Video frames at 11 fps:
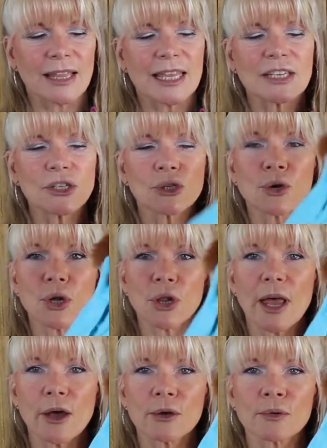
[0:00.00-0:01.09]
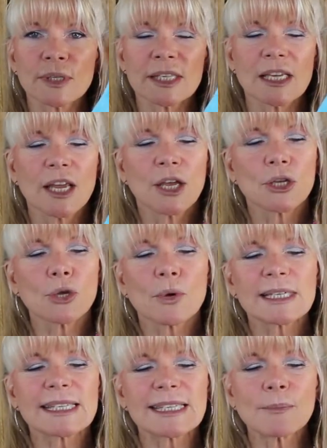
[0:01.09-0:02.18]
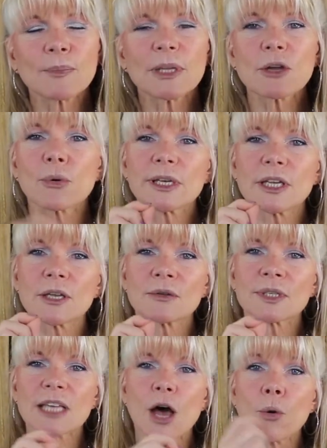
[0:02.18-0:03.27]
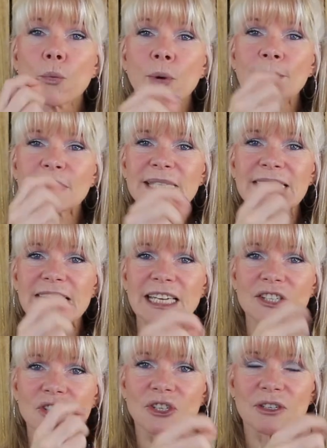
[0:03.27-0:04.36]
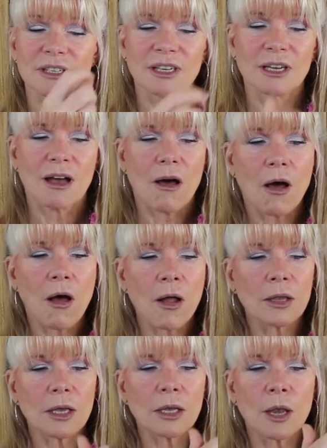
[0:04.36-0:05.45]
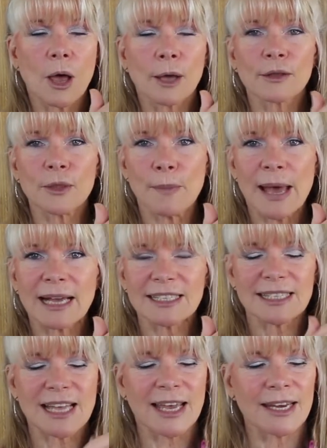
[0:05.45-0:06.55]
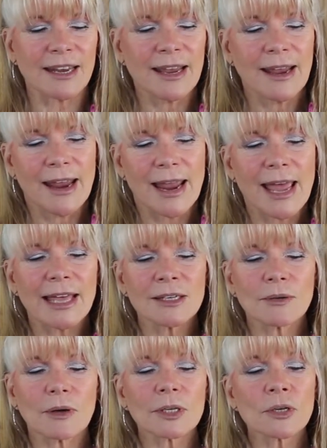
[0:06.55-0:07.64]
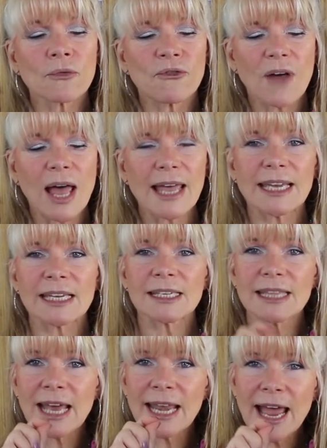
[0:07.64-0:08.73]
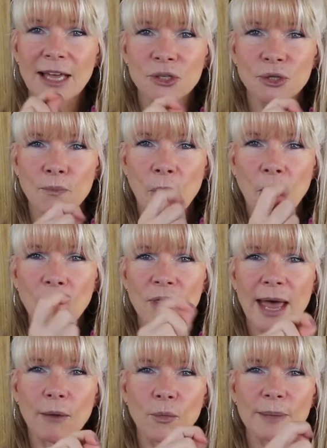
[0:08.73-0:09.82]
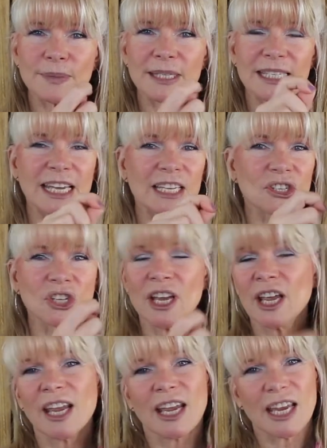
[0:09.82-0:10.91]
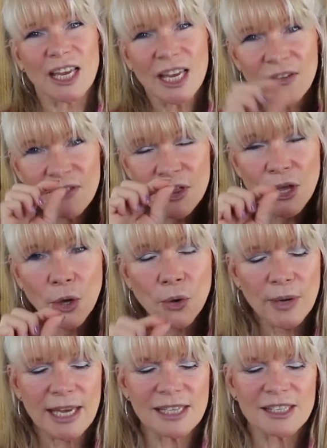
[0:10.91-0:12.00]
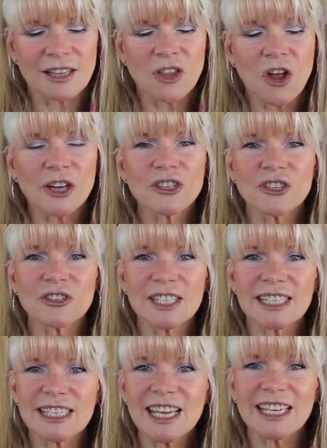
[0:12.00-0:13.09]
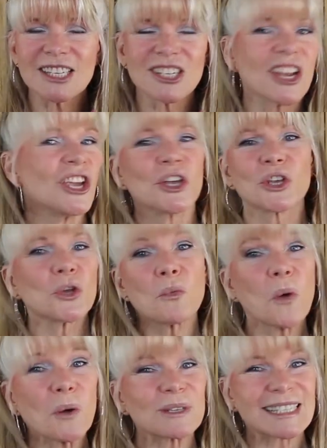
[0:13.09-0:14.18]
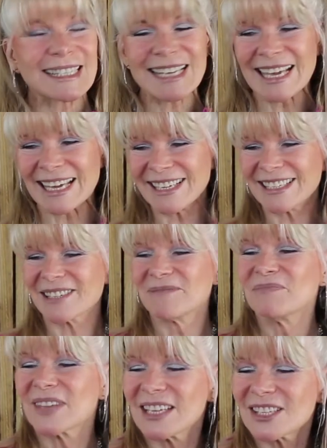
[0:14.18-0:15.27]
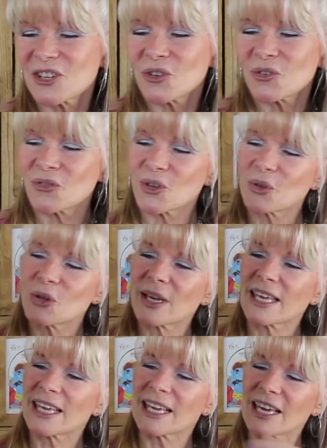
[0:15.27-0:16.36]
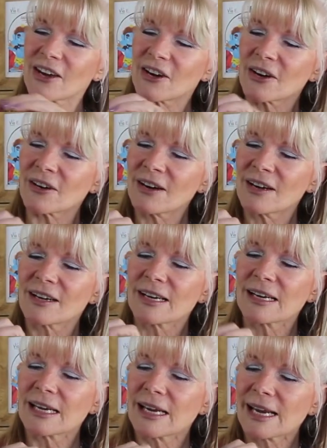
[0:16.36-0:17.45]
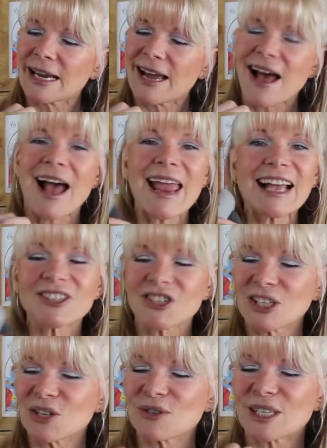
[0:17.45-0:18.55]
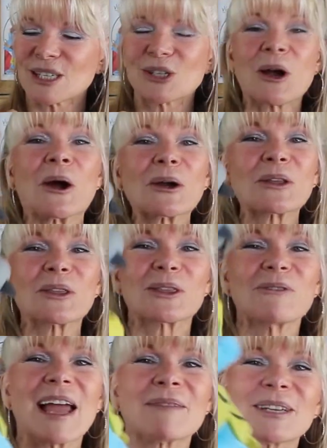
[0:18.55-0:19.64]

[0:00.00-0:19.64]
then to close, you are simply going to use a whip stitch all along the back side. And you'll find that as you pull that whip stitch, even though it's a larger stitch, you won't see it. So if you look here, I actually used a dark thread,